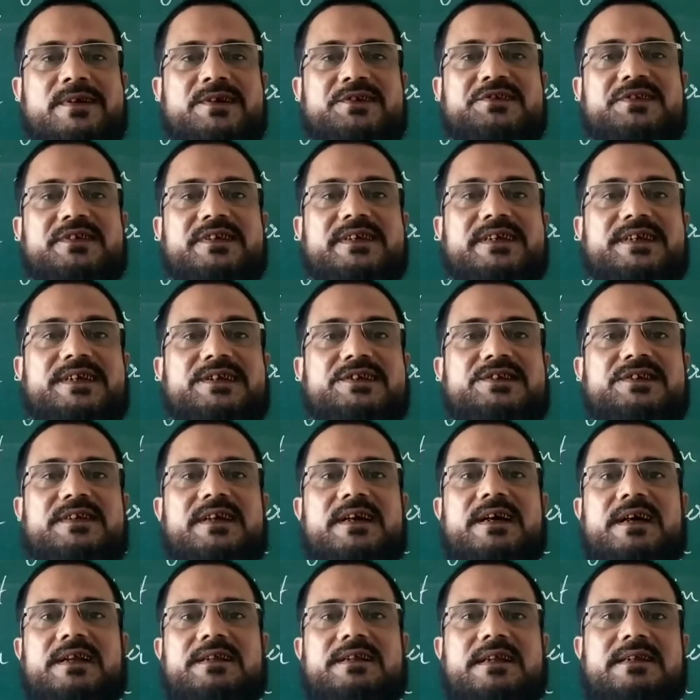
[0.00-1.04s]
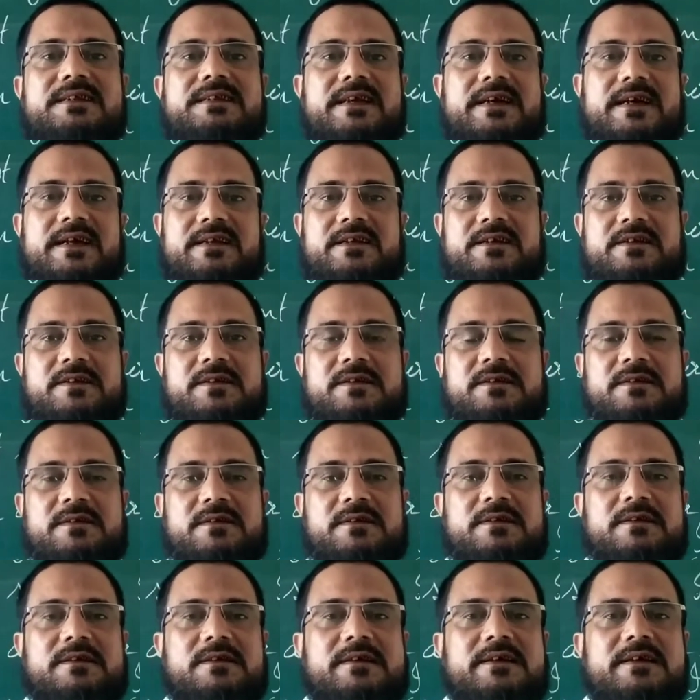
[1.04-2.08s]
is easier than that.
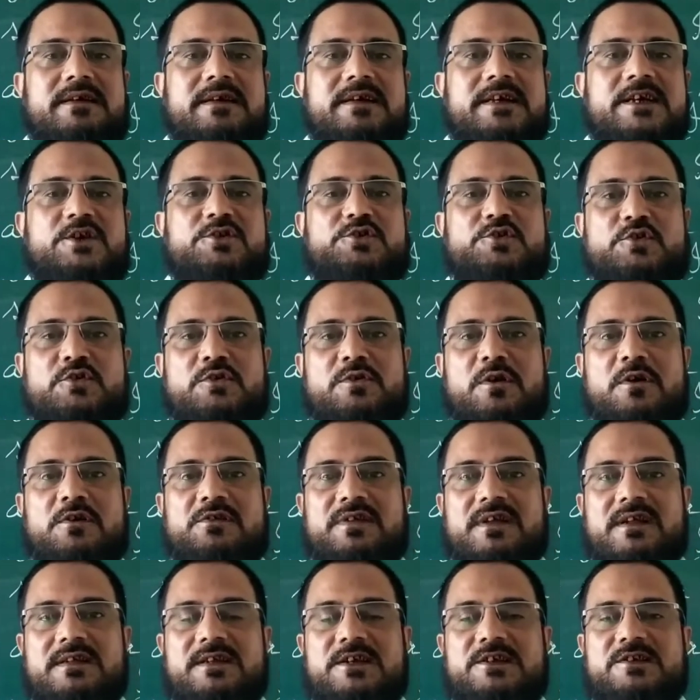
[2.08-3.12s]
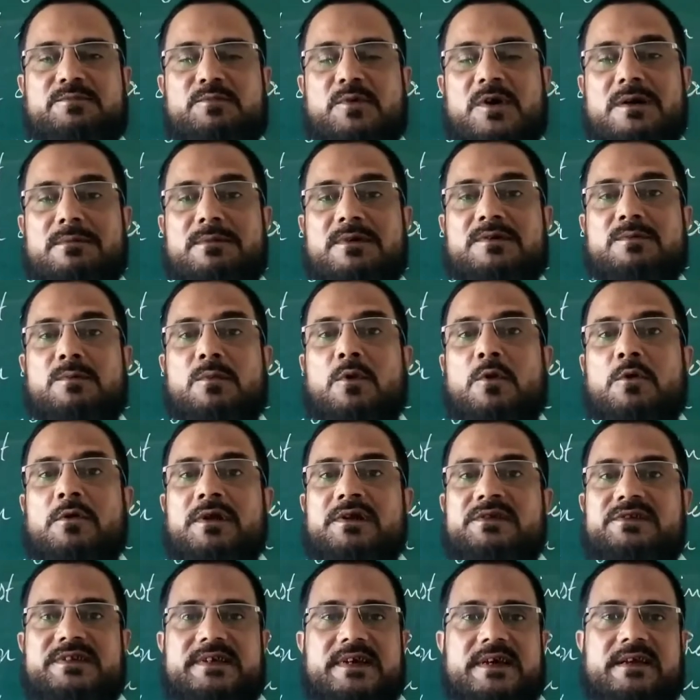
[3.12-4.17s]
You should not say this poem is more
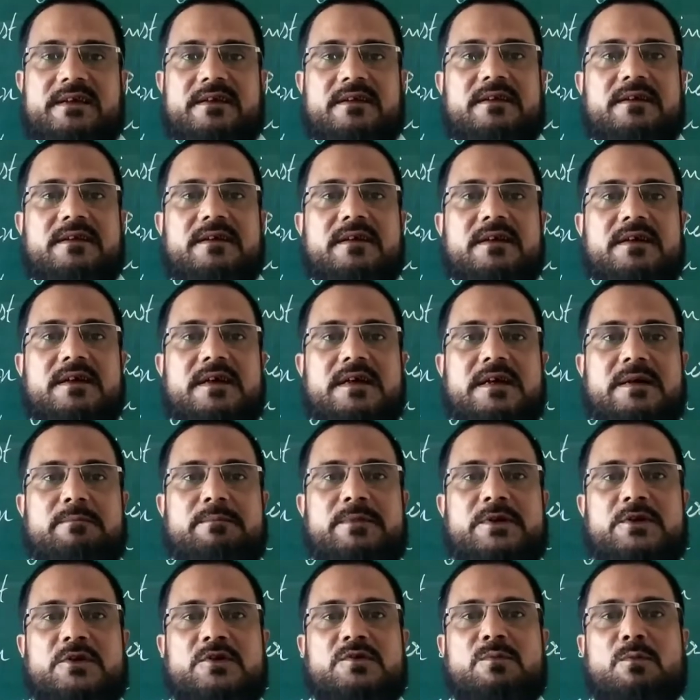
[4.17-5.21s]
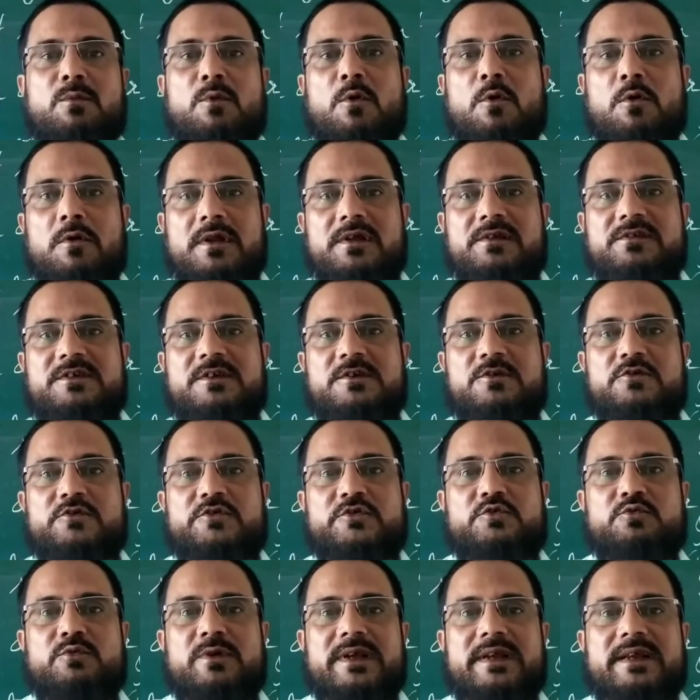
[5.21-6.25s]
easier, because more is used
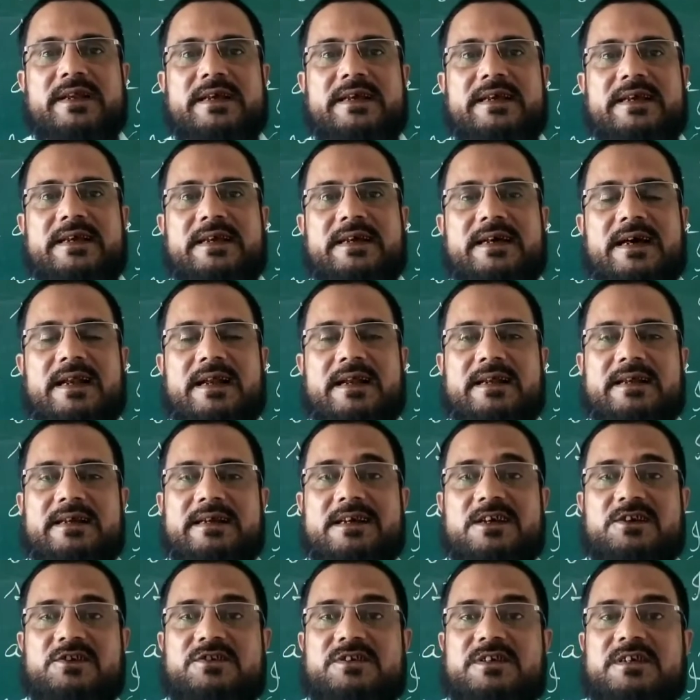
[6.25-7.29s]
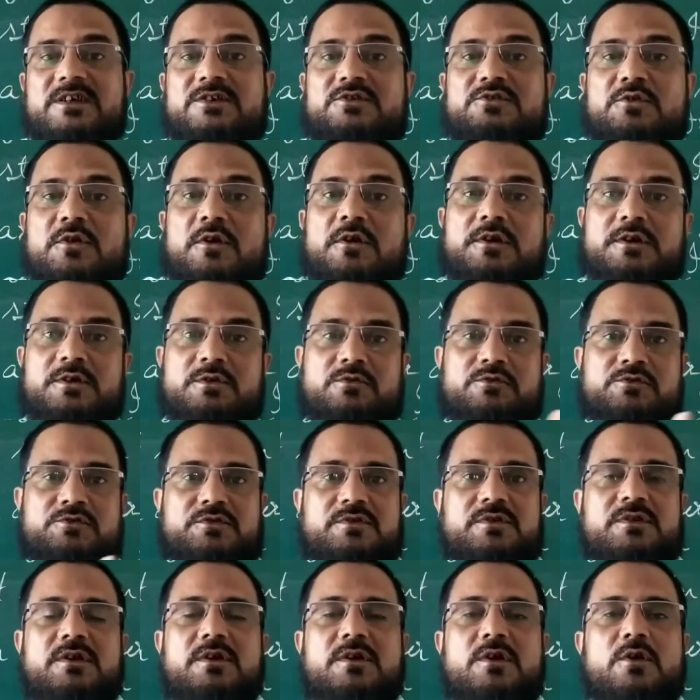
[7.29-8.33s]
when ER and EST is not used.
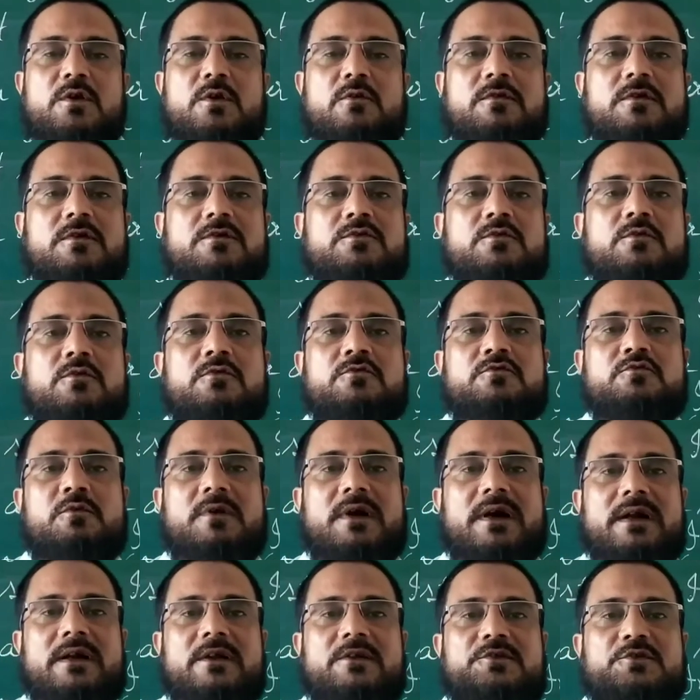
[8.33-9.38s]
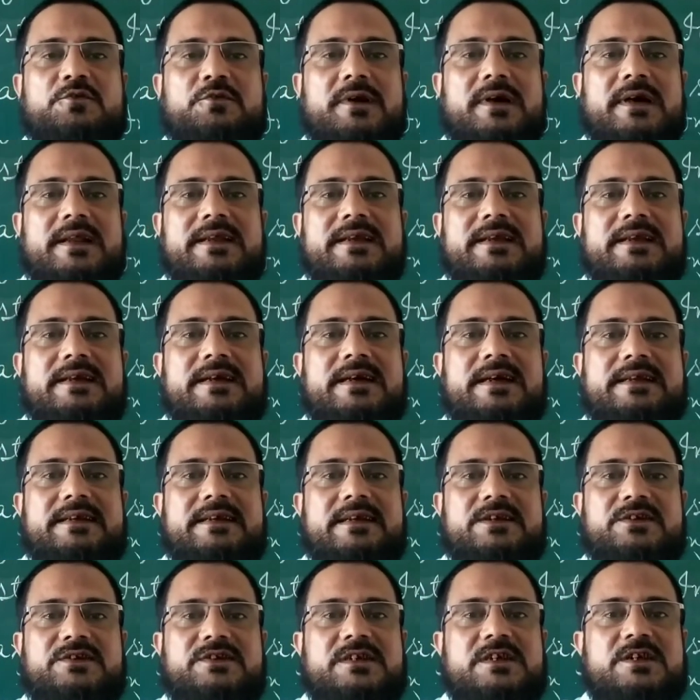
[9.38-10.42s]
For those words where ER,
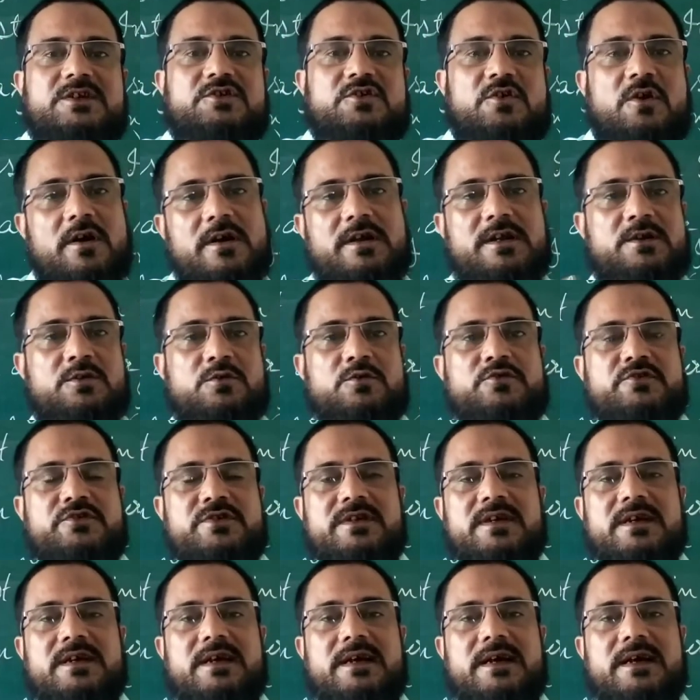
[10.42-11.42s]
EST is not used,